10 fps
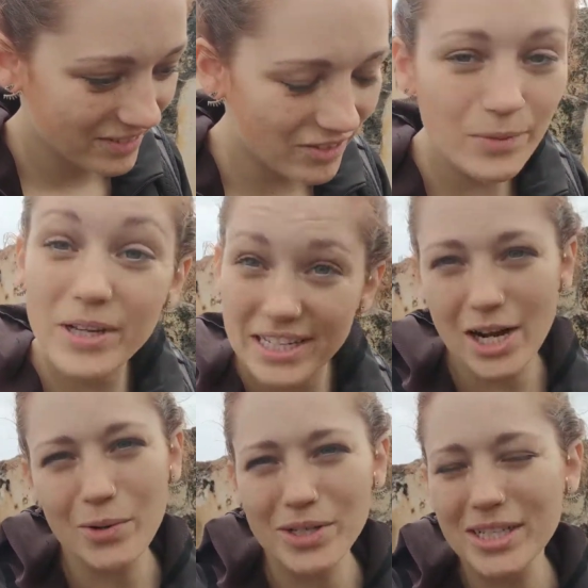for a bit
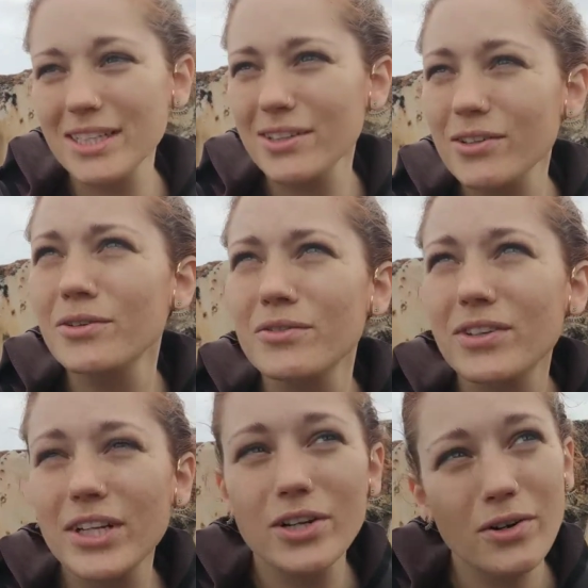now. We did a little
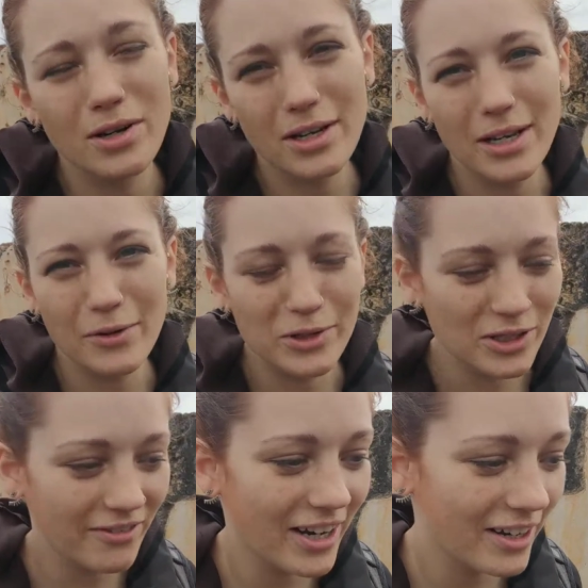video on it, which
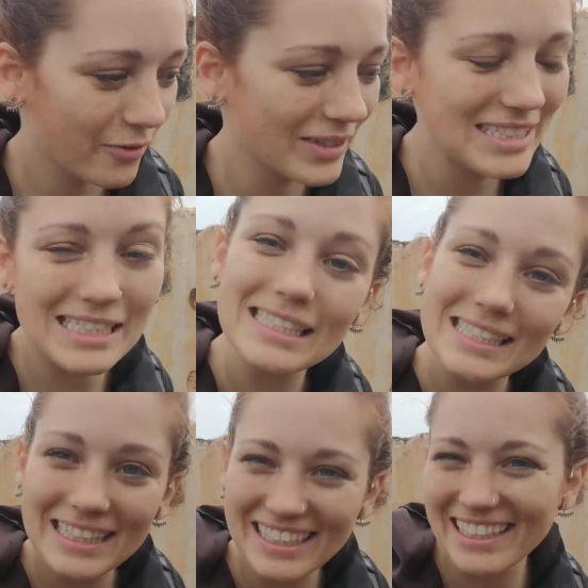I've kind of been
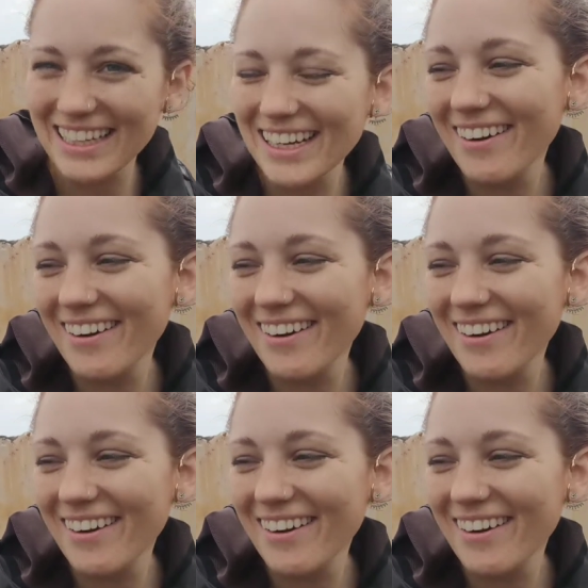teasing